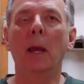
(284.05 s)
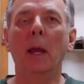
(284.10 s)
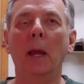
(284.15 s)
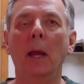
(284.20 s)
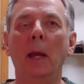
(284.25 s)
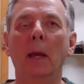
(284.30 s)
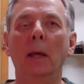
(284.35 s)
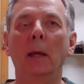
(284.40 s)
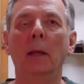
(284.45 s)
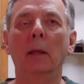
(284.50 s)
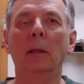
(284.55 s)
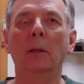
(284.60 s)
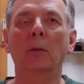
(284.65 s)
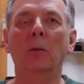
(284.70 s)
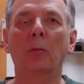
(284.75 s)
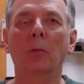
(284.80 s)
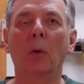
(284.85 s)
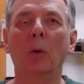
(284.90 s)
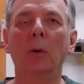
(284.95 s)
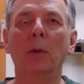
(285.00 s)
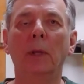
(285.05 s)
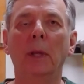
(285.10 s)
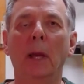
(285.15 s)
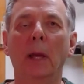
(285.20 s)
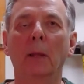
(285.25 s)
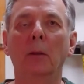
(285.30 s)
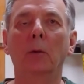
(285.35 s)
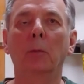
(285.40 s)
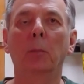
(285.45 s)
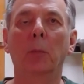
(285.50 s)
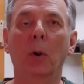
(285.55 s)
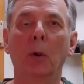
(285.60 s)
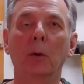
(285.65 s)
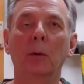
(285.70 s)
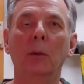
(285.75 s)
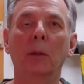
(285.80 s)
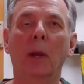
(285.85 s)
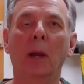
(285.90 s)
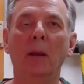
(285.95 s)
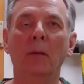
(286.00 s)
and throw together
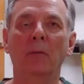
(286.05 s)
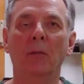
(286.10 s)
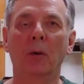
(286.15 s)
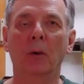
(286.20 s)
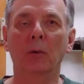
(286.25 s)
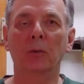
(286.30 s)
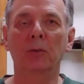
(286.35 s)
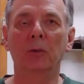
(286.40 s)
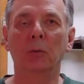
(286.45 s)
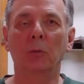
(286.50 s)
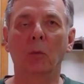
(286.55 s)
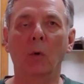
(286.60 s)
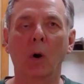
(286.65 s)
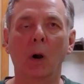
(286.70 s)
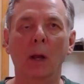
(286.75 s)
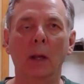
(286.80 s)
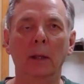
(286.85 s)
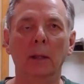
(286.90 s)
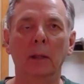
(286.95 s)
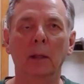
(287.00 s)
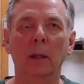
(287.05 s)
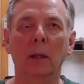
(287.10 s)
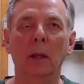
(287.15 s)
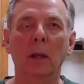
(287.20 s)
prototype version 1.